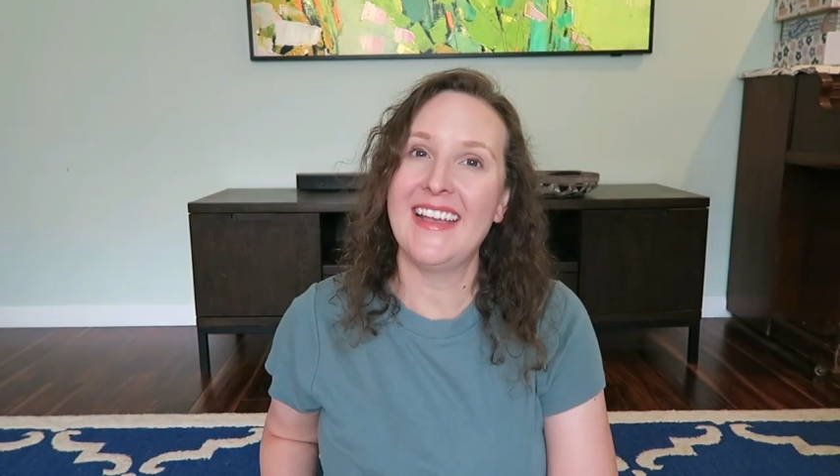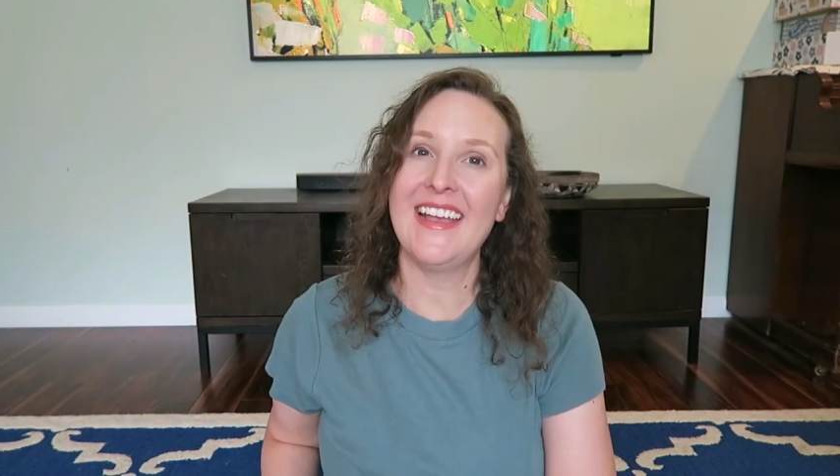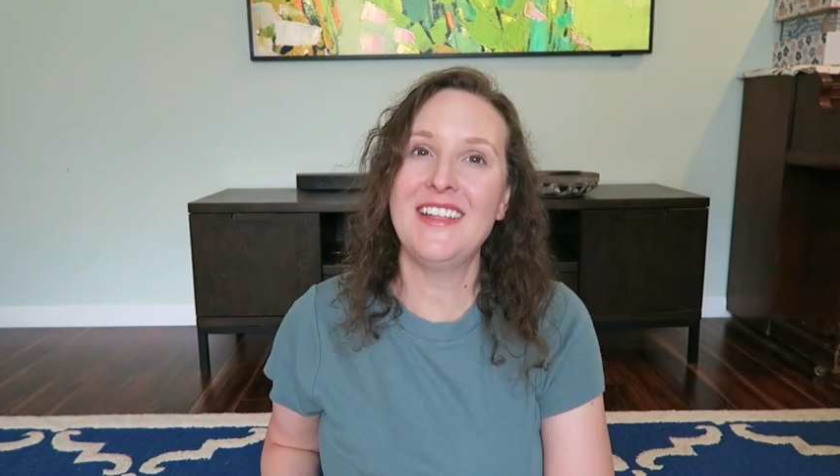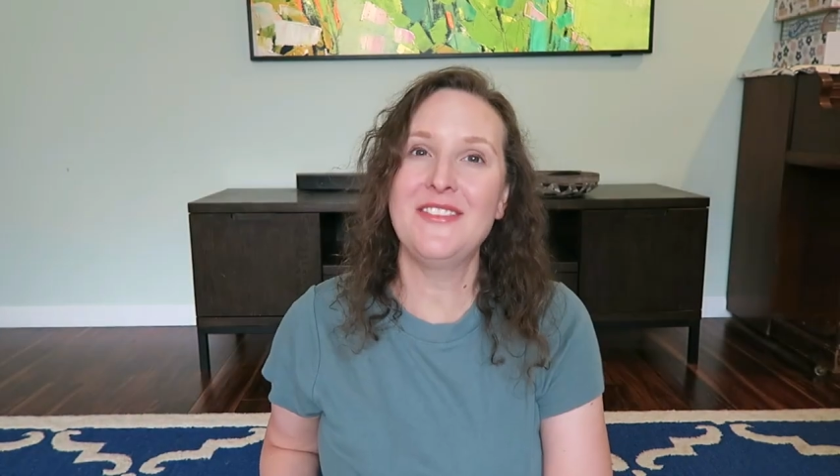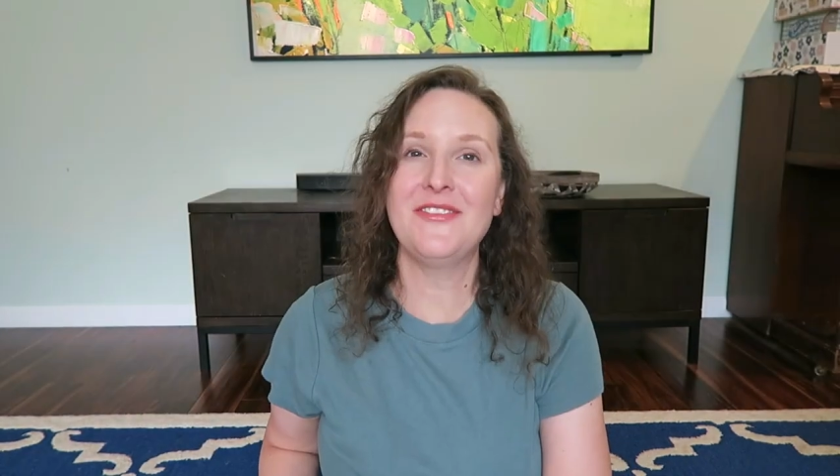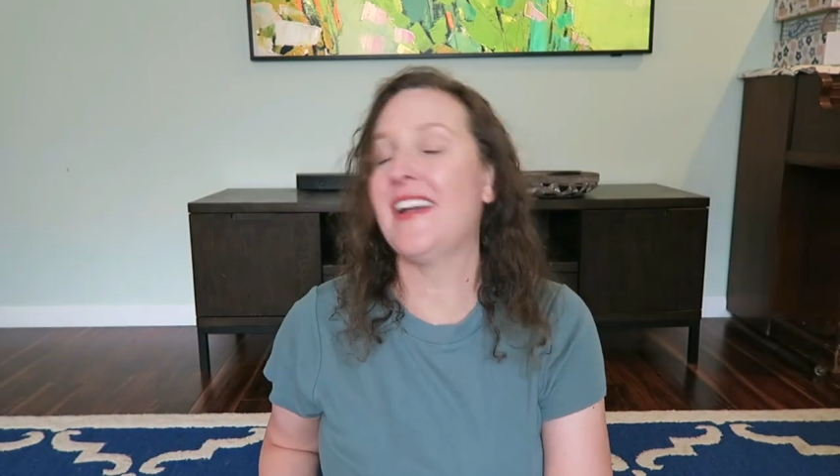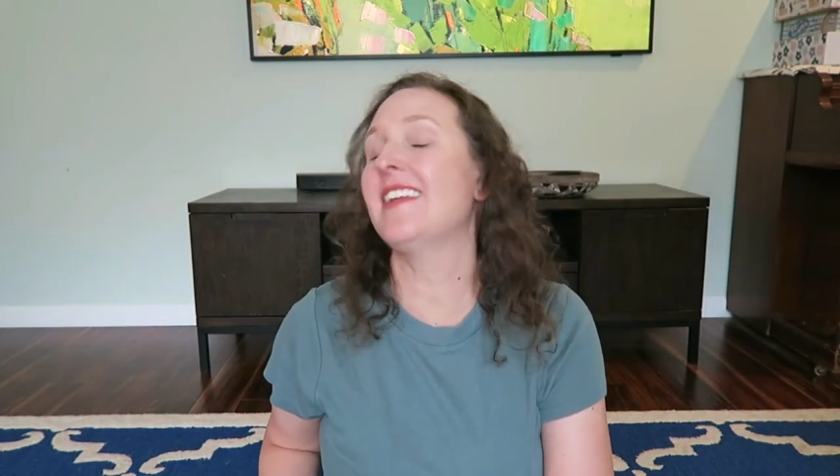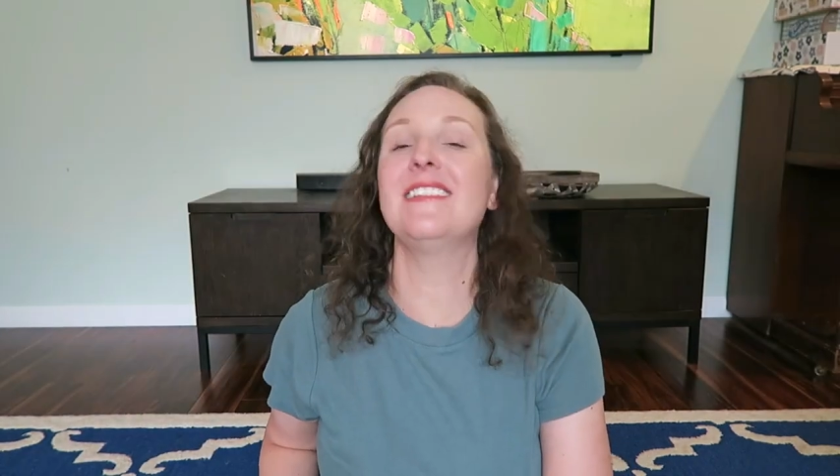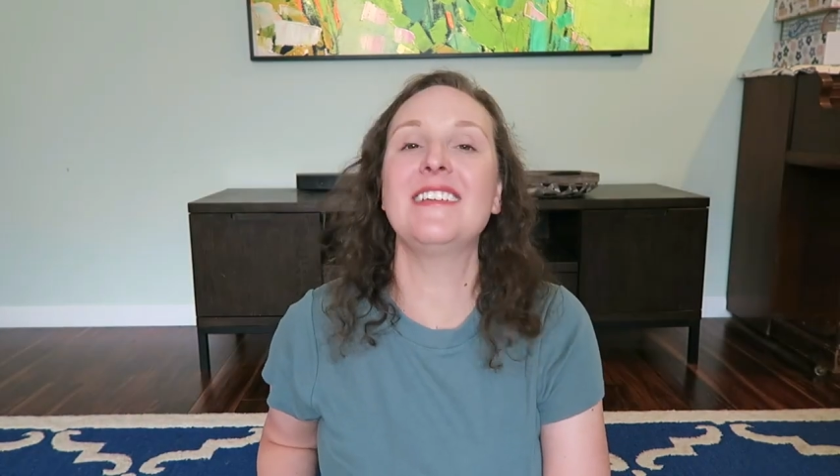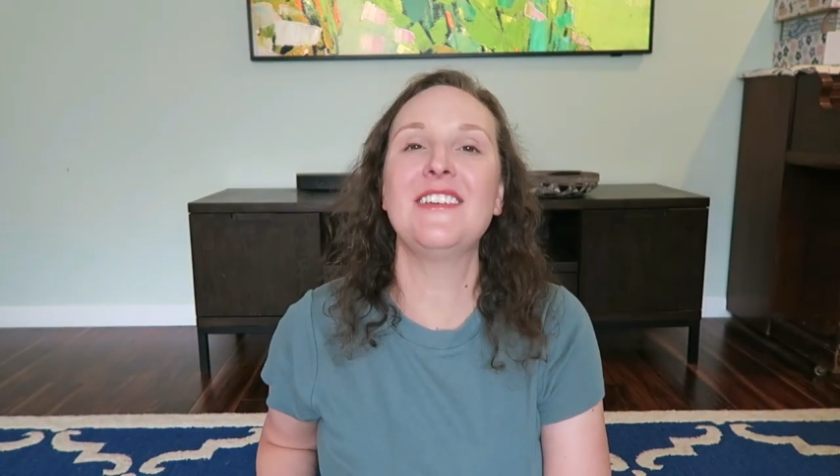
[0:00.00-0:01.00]
And
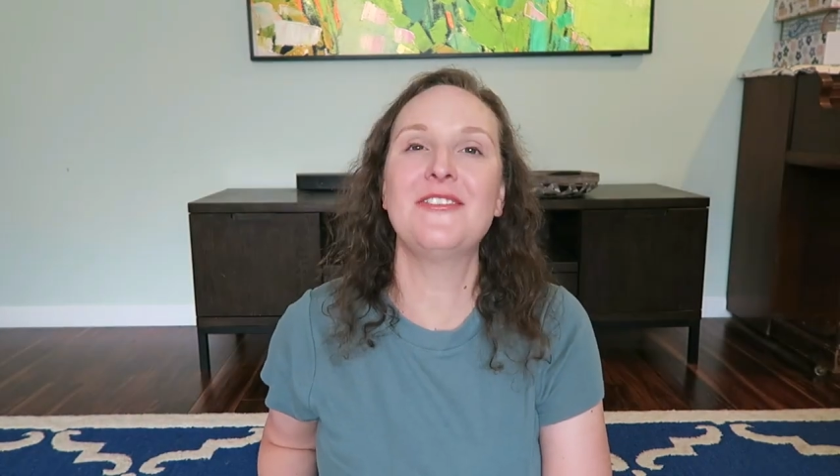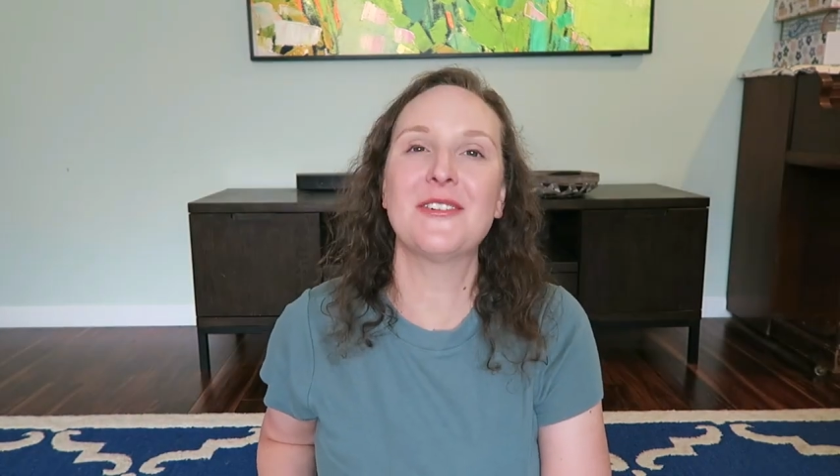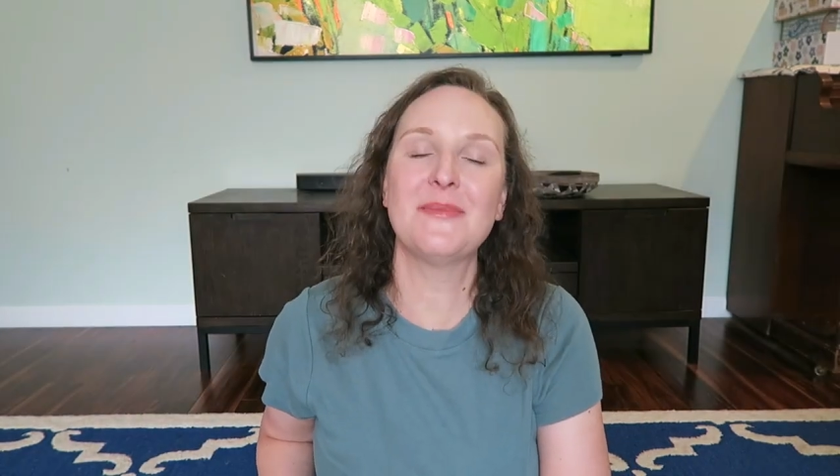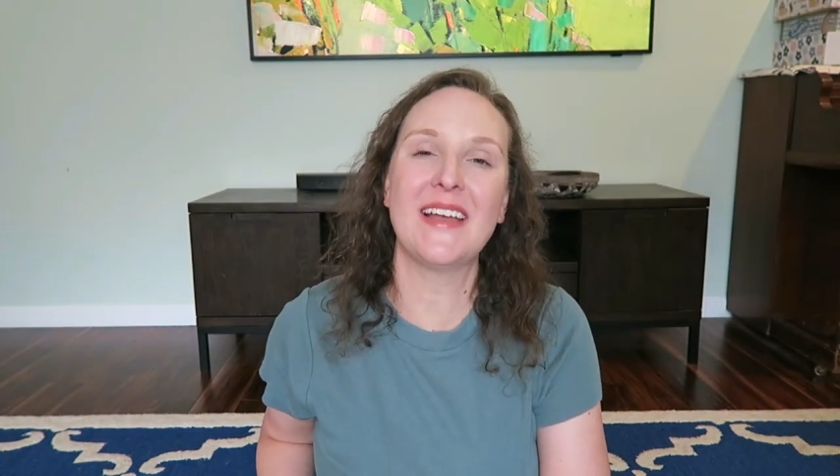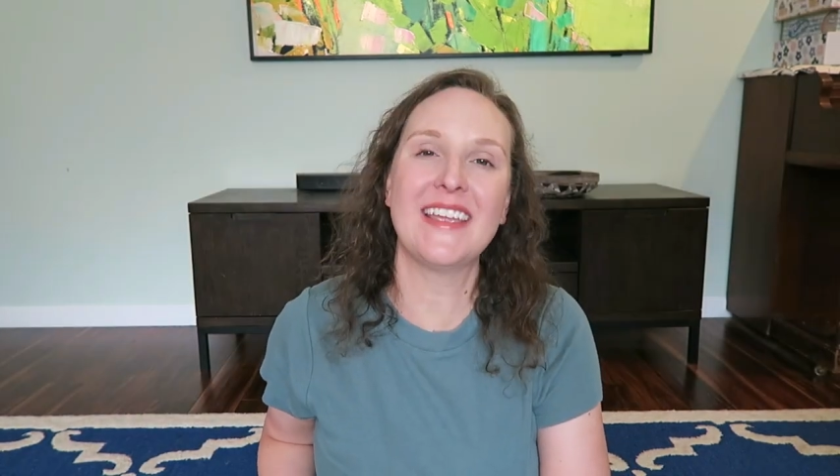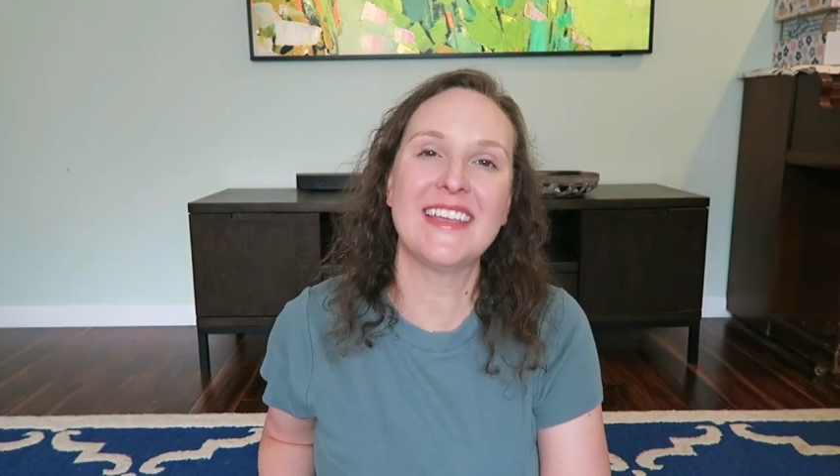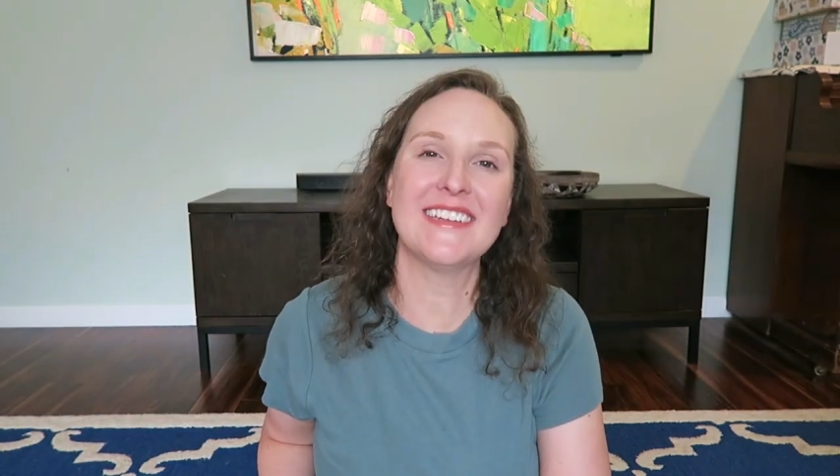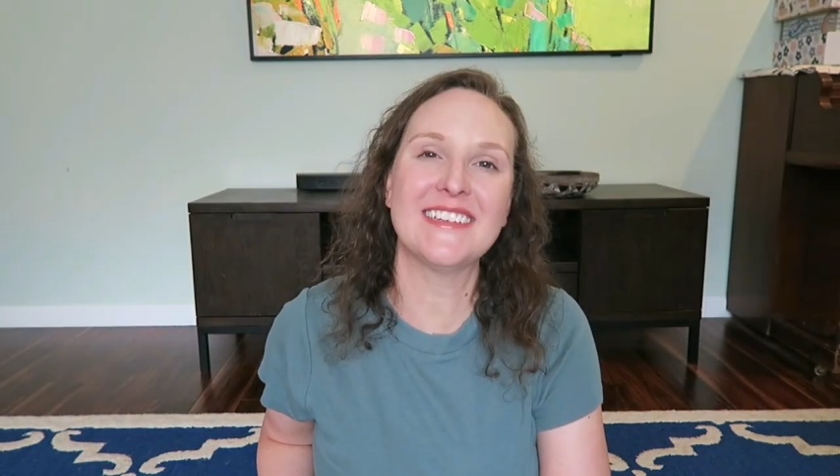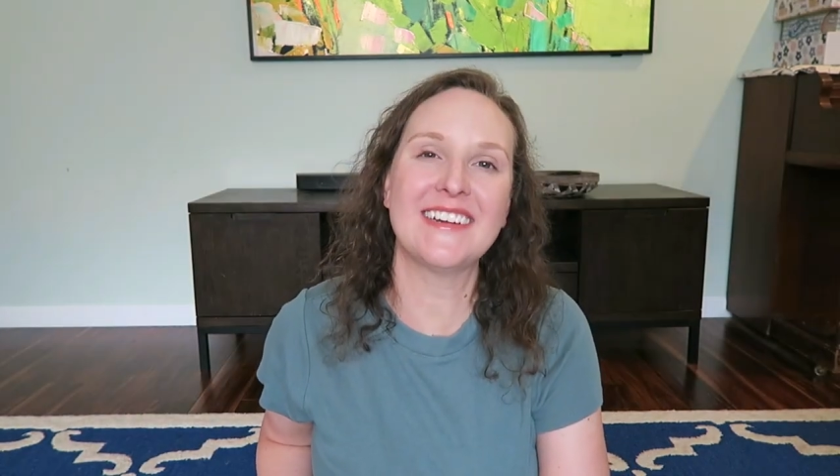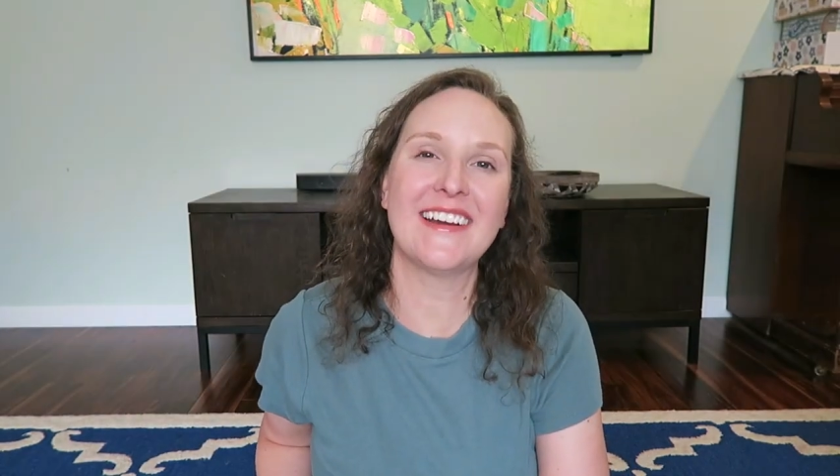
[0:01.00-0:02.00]
finally, for my
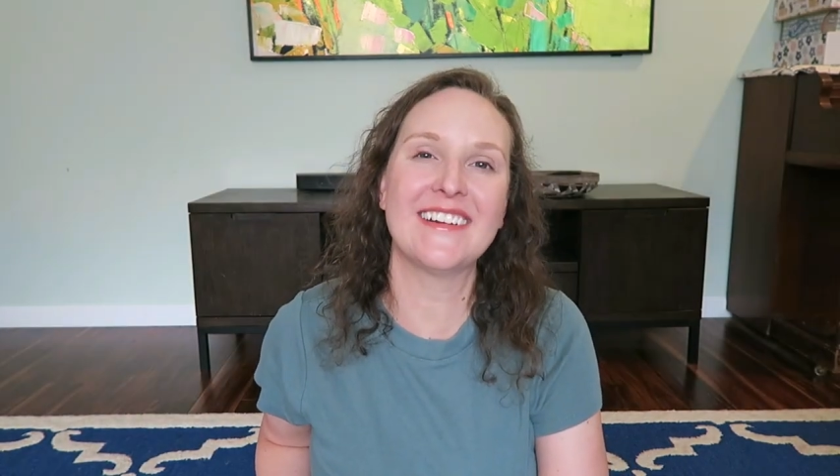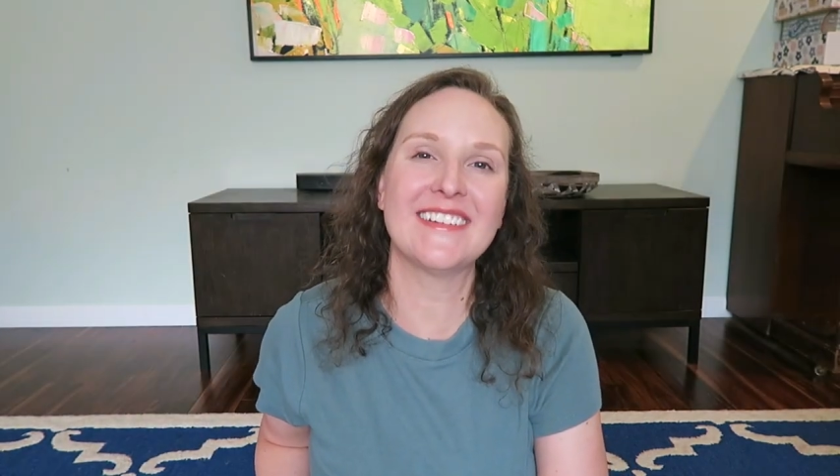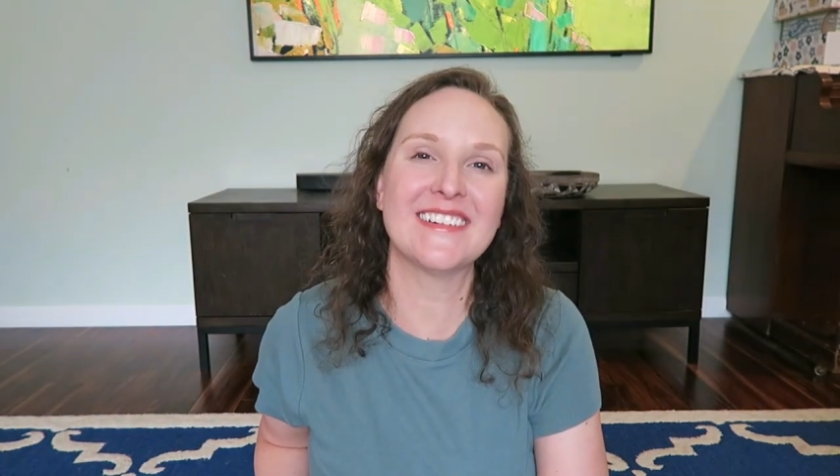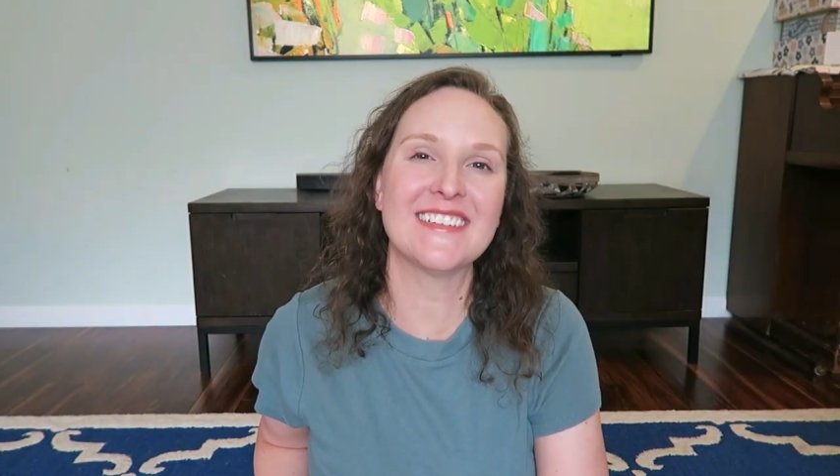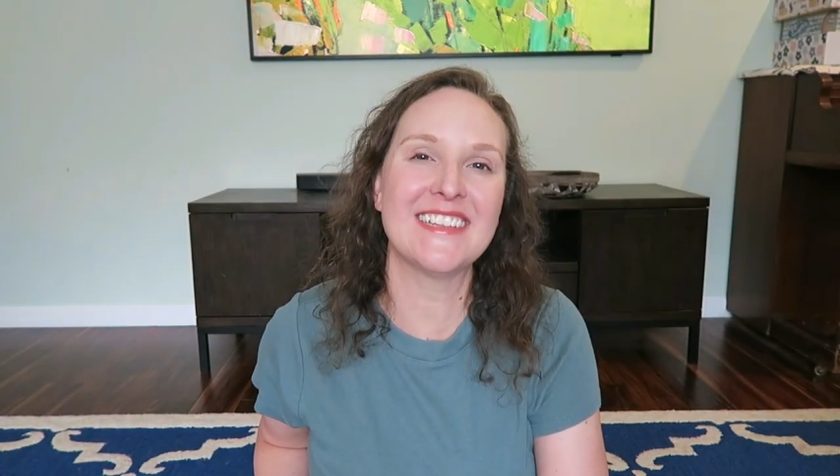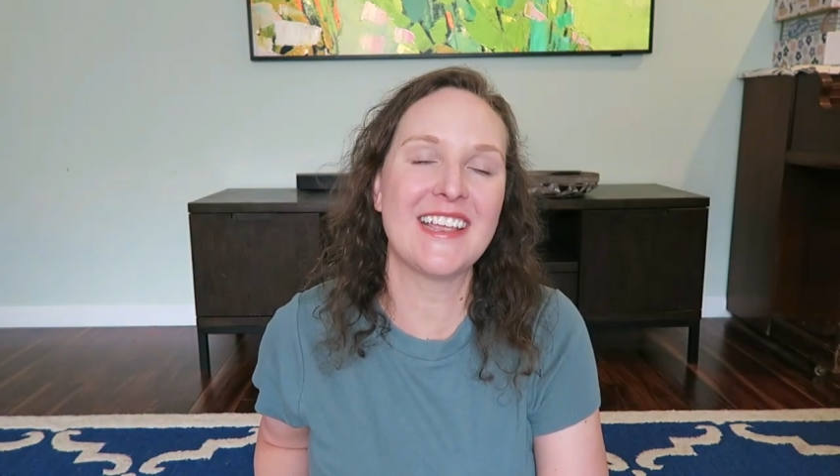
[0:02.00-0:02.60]
kindergartners